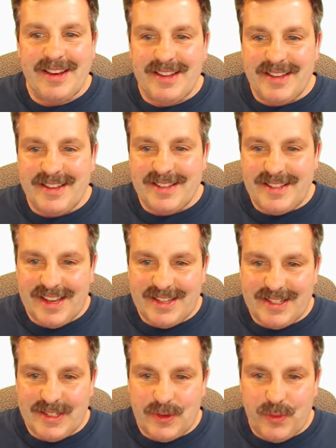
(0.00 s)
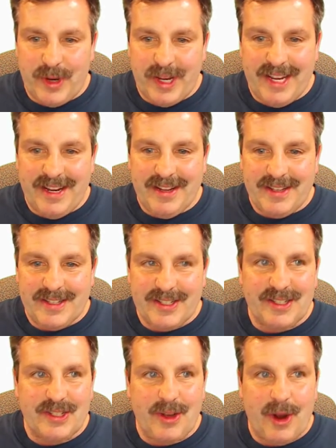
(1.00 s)
is a sweet,
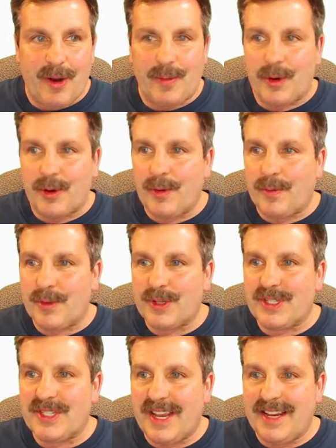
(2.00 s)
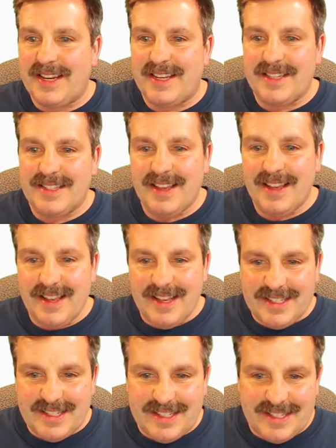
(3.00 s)
Sauber Mercedes
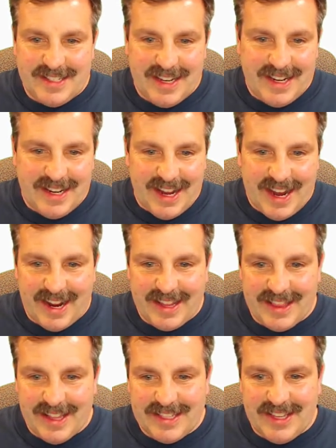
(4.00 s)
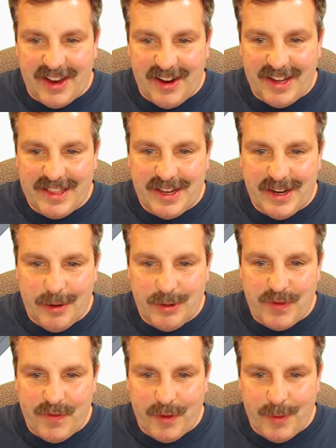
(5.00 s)
C9. Let's hide the
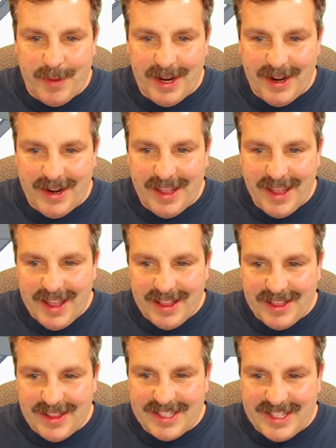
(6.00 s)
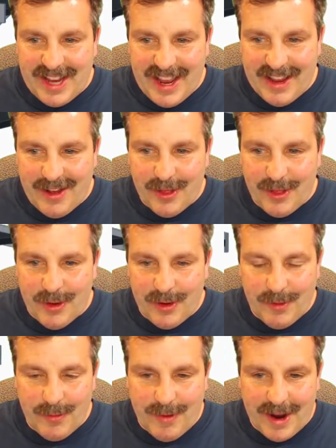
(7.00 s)
notes for a minute. Let's take a
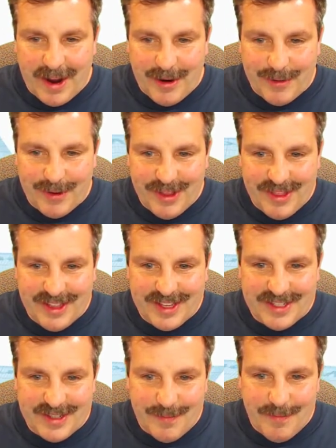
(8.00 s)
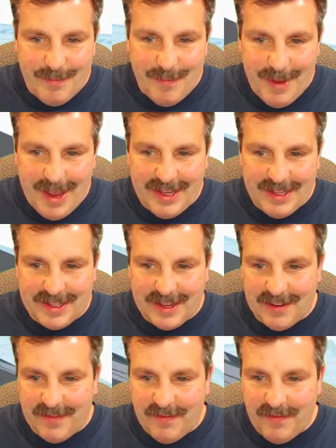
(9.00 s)
look around this
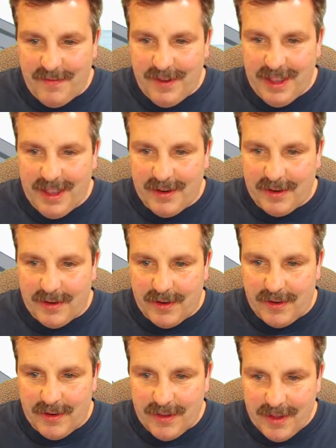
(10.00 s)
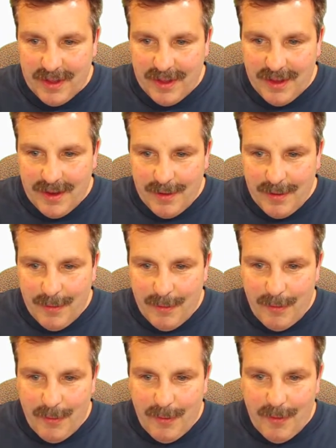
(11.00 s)
amazing vehicle.
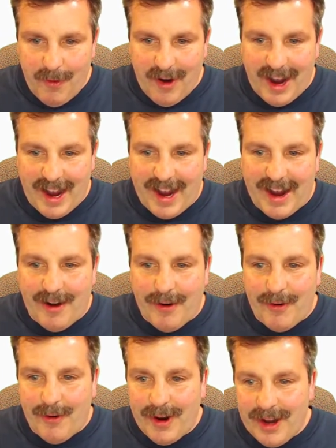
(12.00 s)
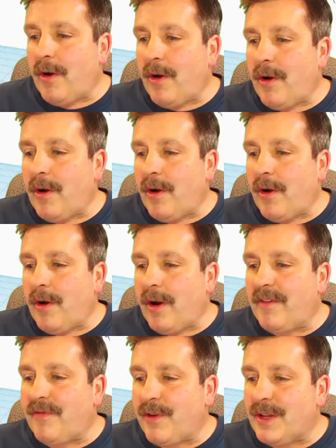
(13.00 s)
Wow. All
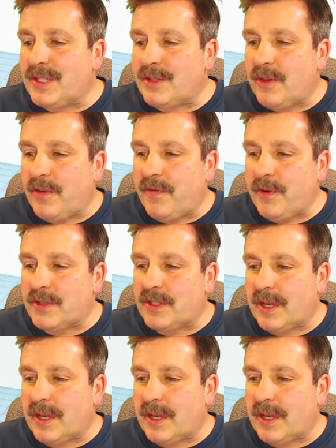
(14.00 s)
right, friends, so the first thing